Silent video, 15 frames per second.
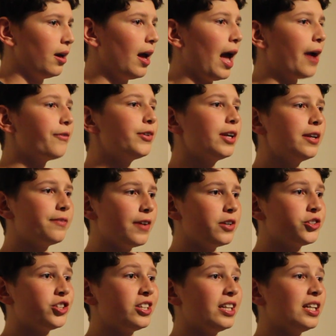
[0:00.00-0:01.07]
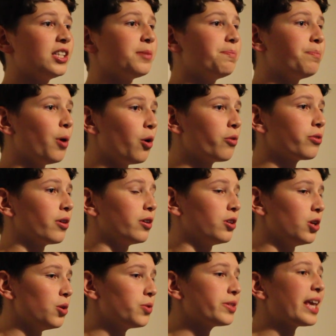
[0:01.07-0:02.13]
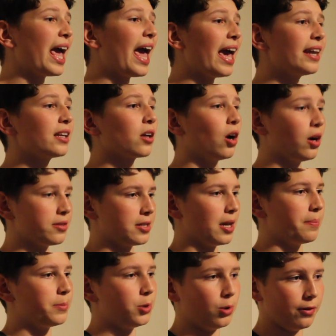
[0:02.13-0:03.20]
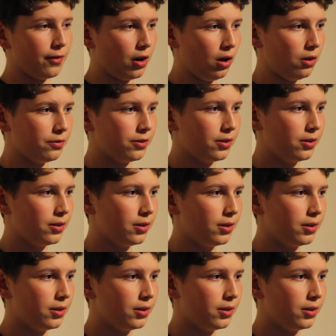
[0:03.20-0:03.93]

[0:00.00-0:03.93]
Every invention needs both a use and a concept to evolve.